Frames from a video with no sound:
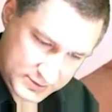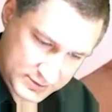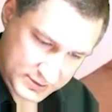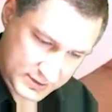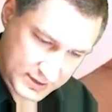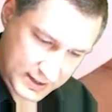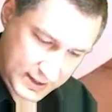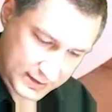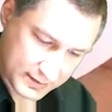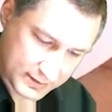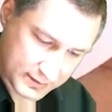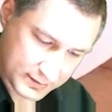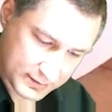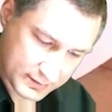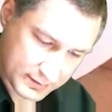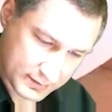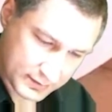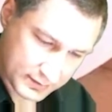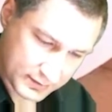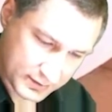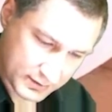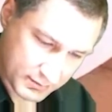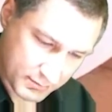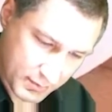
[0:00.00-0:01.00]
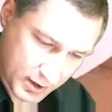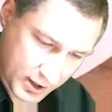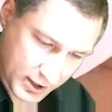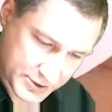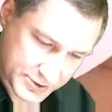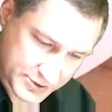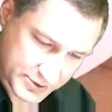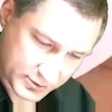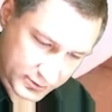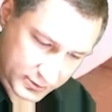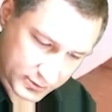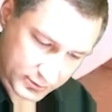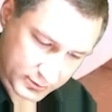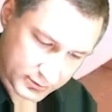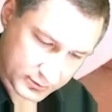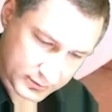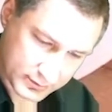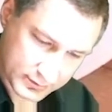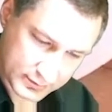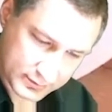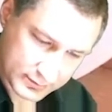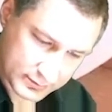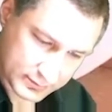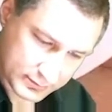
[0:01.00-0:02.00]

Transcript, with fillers: to get the marginal